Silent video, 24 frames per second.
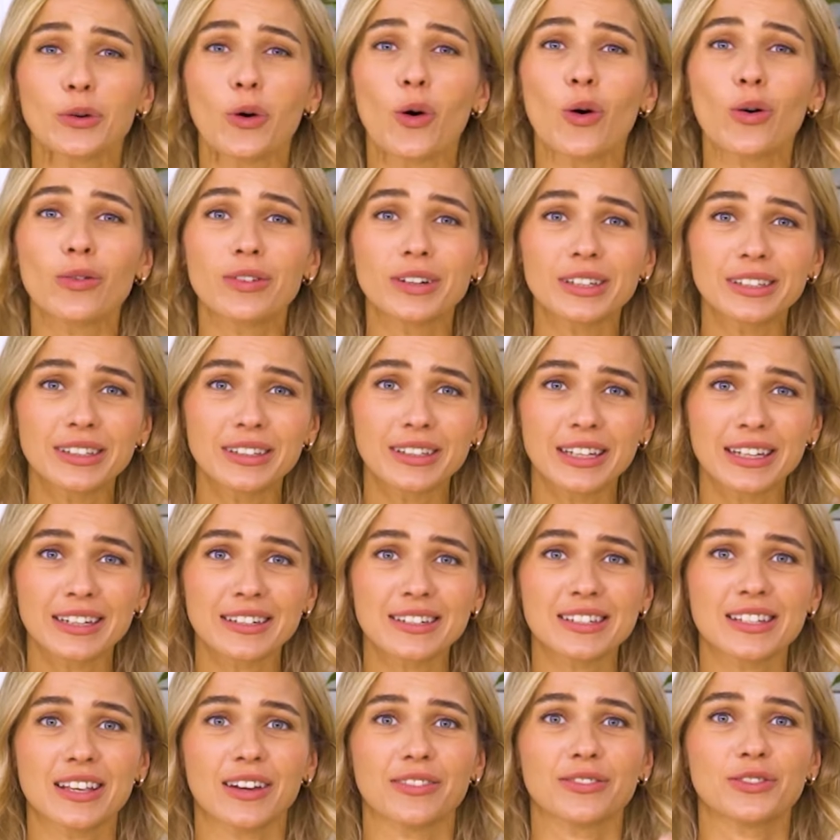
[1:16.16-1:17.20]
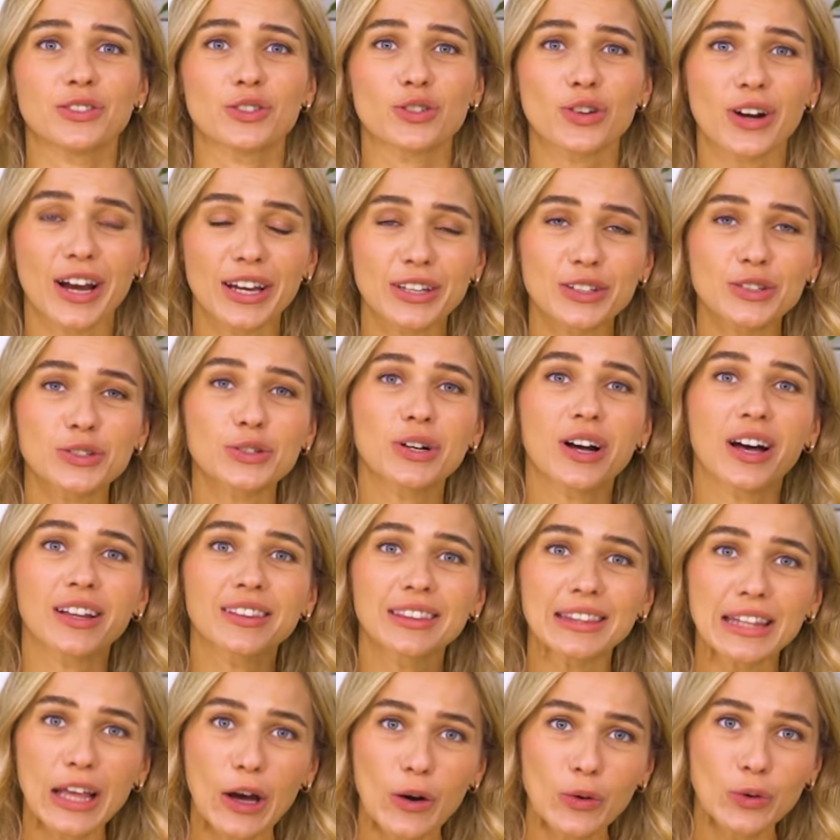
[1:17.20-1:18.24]
over the years I've tried to
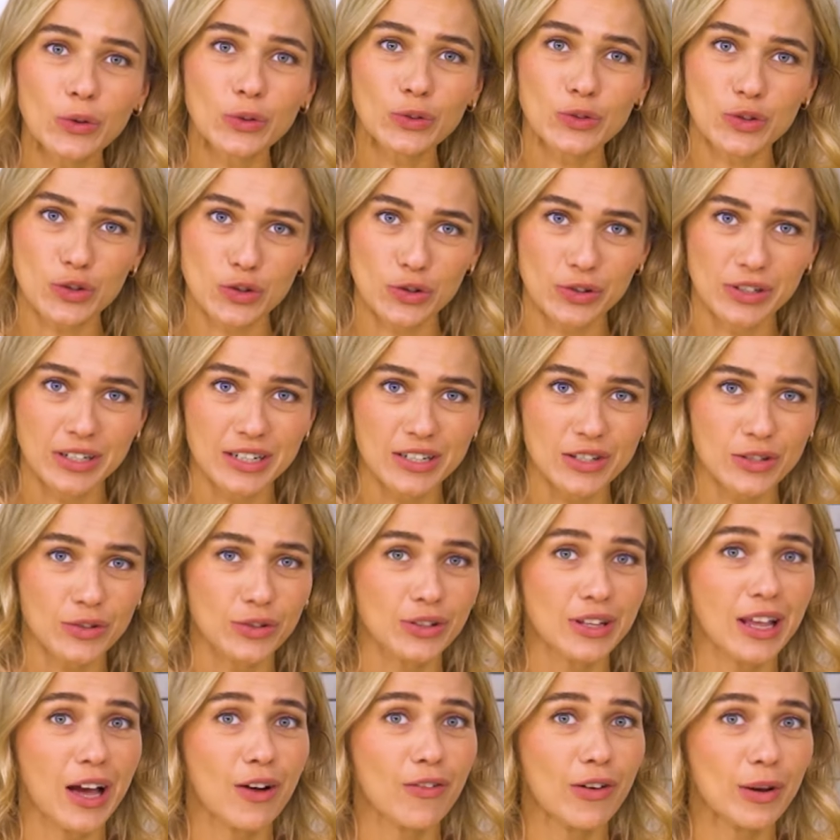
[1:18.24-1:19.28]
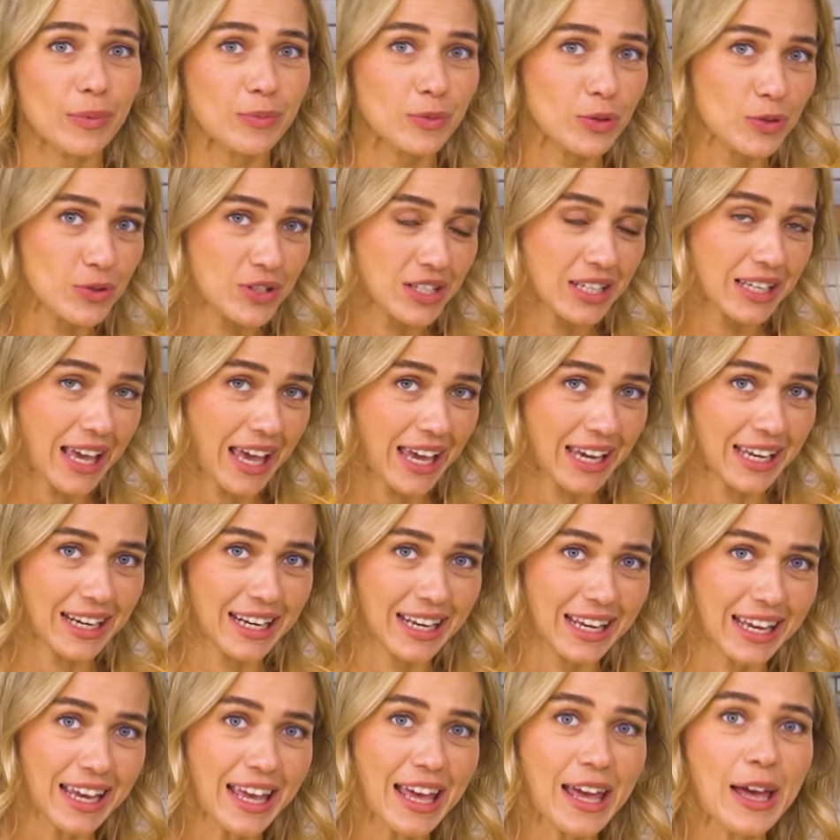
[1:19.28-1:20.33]
cut down on sugar, so now I'm using
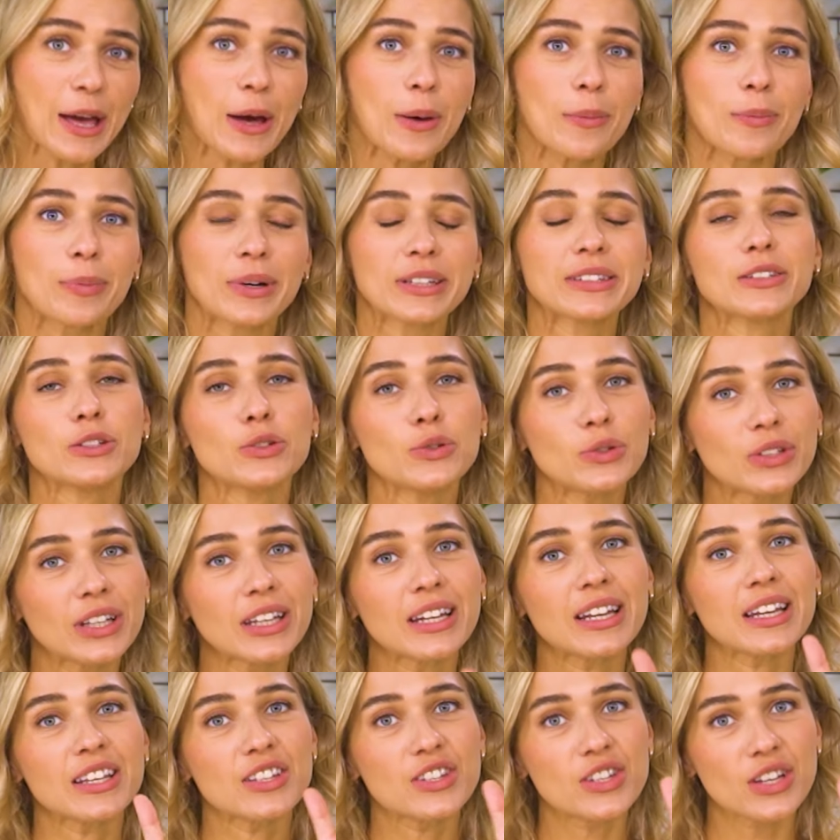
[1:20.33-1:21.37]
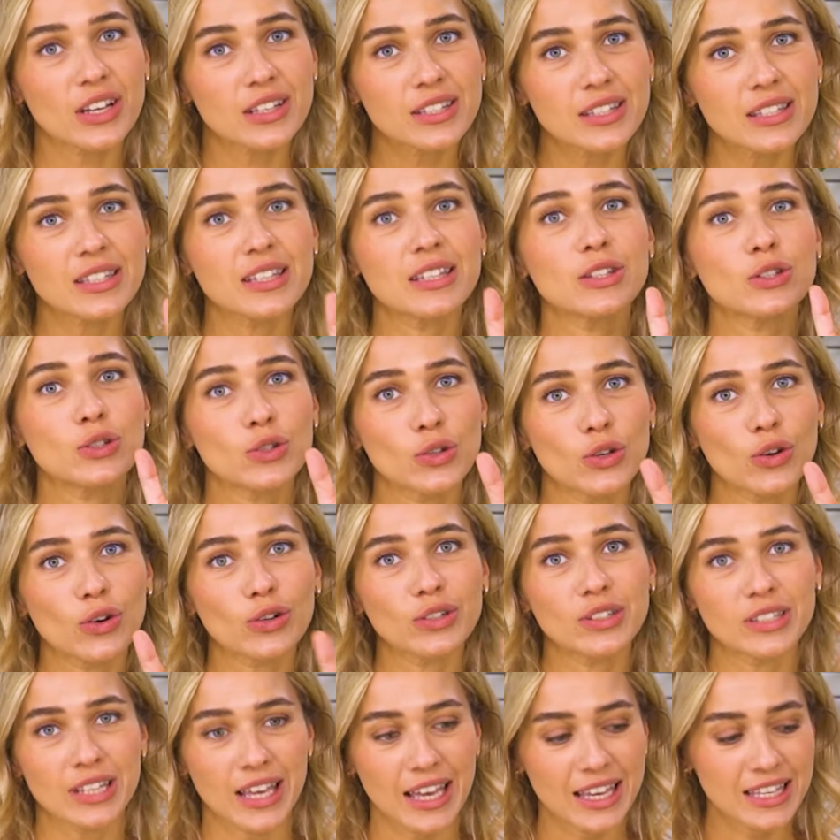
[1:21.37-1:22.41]
80, but you can adjust it to your
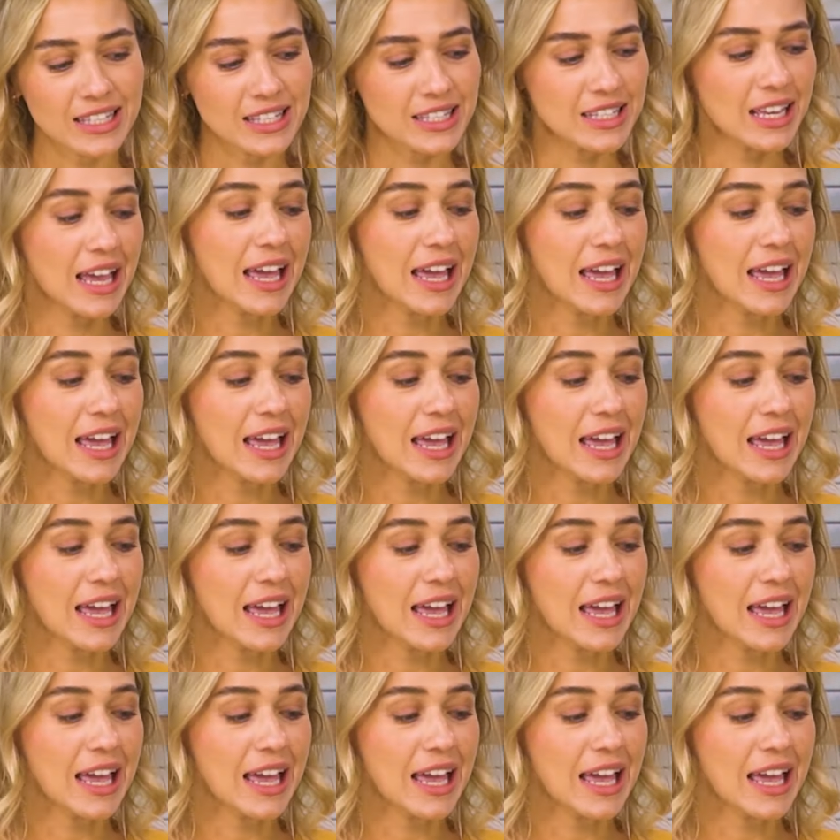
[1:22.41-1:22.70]
taste.